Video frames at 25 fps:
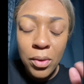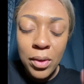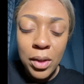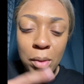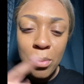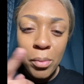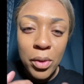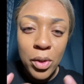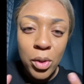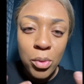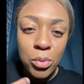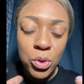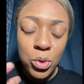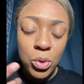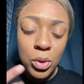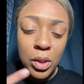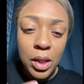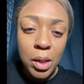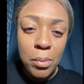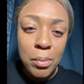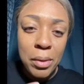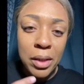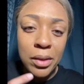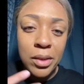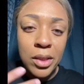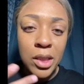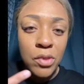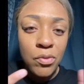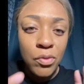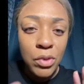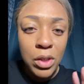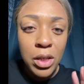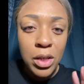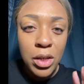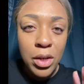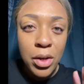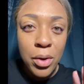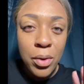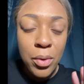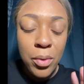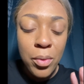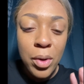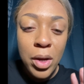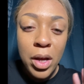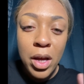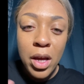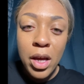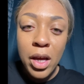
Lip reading: Let me know what you think about this video.